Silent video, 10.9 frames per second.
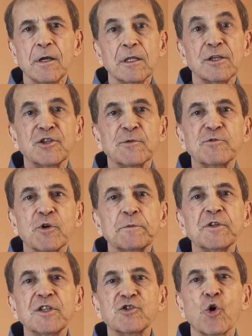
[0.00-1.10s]
The
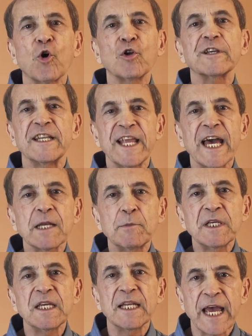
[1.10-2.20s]
subscription is called
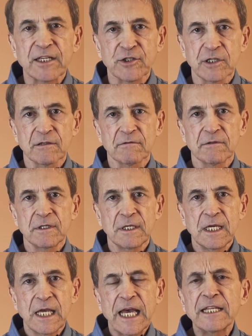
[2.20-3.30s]
Anatomy in Action.
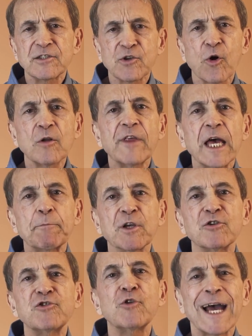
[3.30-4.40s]
And it's called that
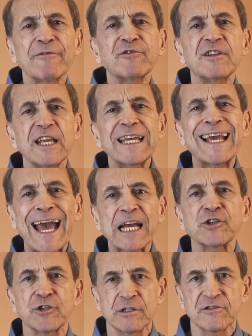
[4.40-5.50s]
because you have to take
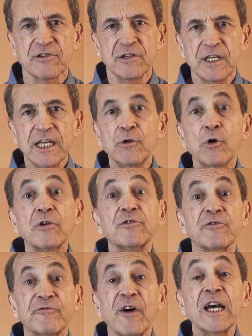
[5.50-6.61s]
actions in order
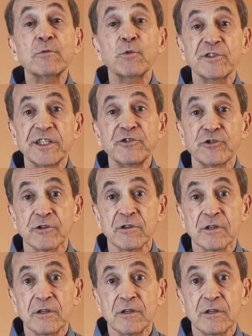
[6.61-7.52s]
to find what's injured.